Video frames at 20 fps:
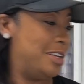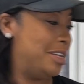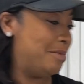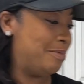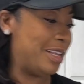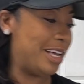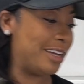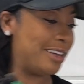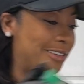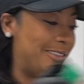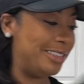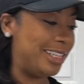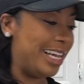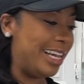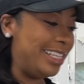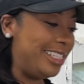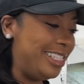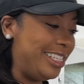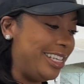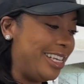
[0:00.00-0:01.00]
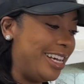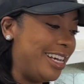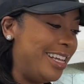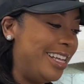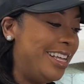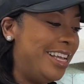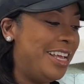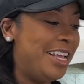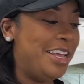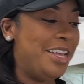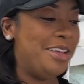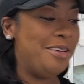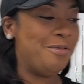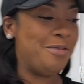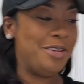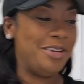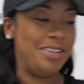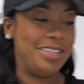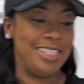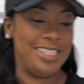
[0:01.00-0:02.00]
Not gonna lie to you. We're
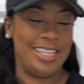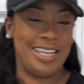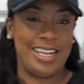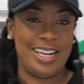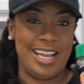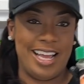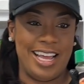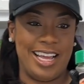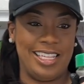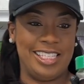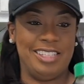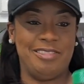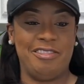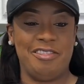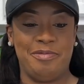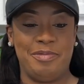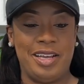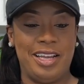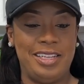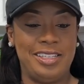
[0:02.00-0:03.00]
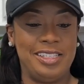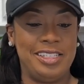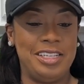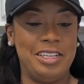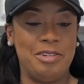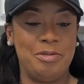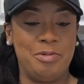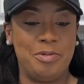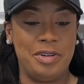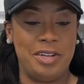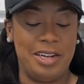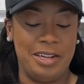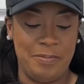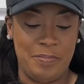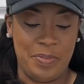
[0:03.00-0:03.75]
also gonna add some of my cedarwood